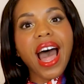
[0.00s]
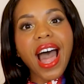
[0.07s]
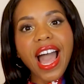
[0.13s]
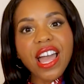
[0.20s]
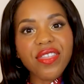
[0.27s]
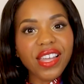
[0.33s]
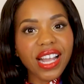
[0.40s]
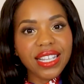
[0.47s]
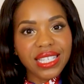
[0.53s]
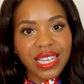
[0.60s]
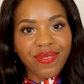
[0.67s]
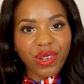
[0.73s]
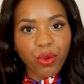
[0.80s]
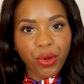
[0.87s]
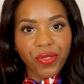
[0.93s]
I think it's
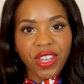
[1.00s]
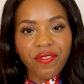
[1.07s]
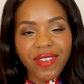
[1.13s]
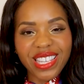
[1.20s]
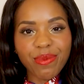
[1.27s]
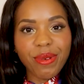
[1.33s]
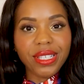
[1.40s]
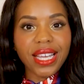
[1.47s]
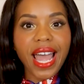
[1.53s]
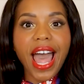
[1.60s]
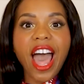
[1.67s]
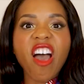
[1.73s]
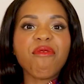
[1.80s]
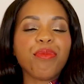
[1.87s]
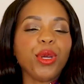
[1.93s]
definitely worth the investment to
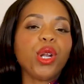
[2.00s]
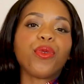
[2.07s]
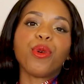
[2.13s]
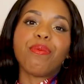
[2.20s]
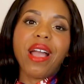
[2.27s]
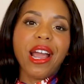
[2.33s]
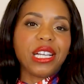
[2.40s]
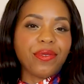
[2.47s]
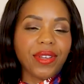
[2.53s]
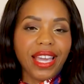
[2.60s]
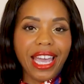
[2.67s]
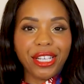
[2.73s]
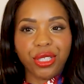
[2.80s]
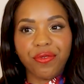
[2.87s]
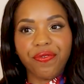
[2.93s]
have beautiful Paris
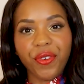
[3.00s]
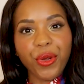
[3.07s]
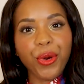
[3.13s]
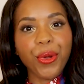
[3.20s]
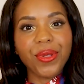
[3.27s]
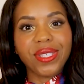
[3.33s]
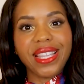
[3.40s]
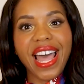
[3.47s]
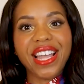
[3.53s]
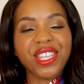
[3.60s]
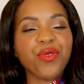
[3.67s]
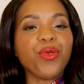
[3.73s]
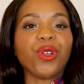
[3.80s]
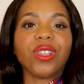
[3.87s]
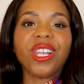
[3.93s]
vacation photos
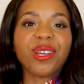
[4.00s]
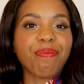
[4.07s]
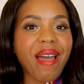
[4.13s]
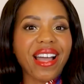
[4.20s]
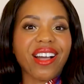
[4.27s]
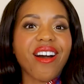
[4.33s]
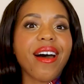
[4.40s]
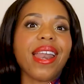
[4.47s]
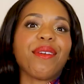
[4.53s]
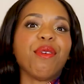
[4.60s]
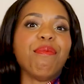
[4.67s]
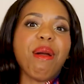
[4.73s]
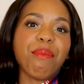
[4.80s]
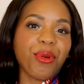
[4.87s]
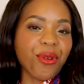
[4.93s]
that you will look back on and
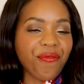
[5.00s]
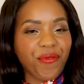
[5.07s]
remember